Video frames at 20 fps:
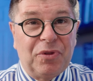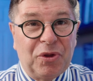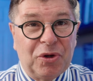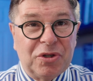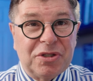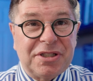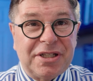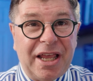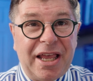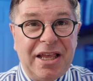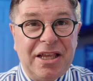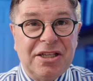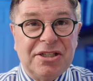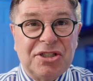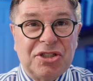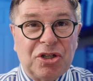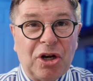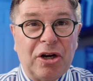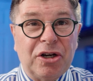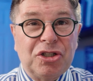Thursday,
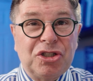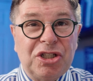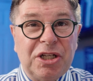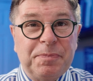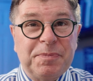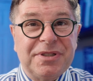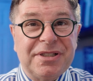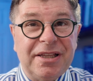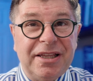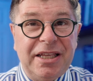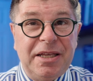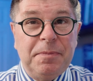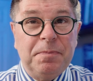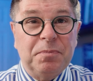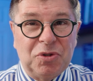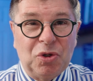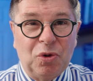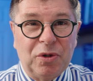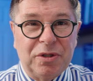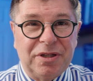starships leap
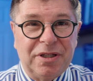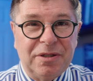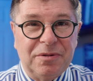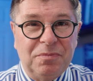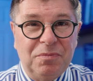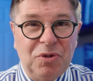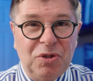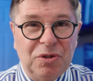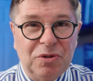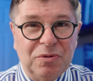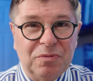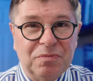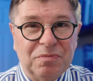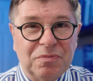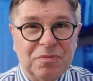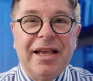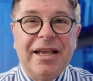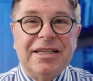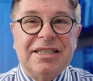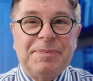toward the moon.
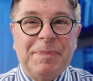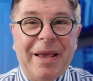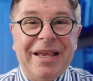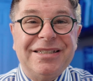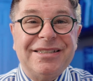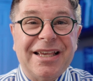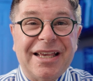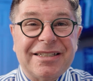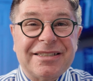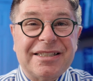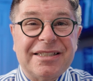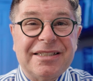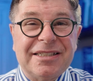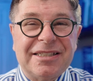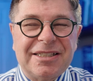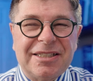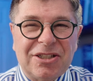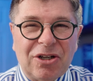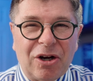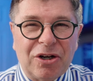SpaceX's
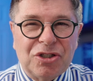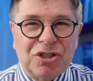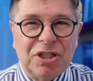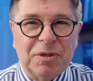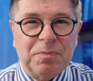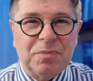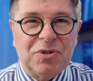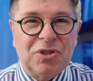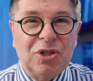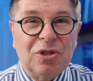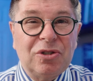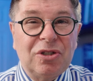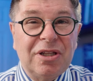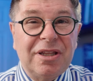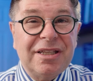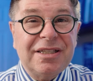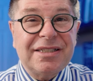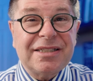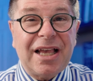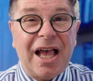Starship took to
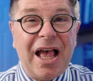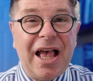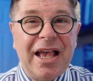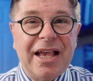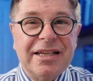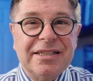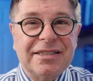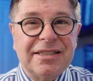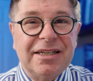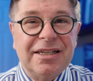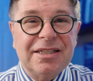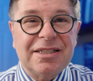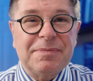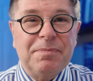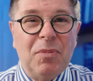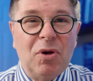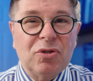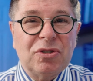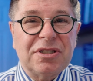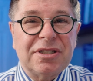the skies in its
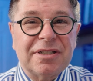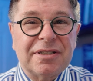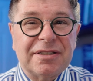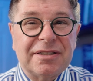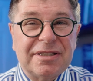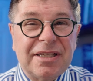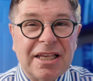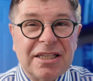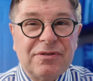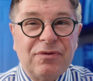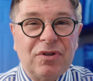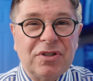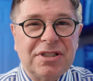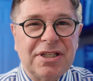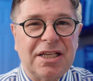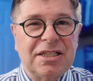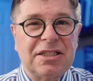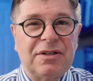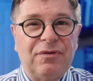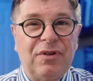most successful
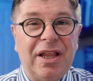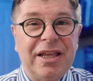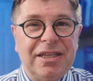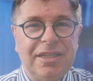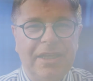test flight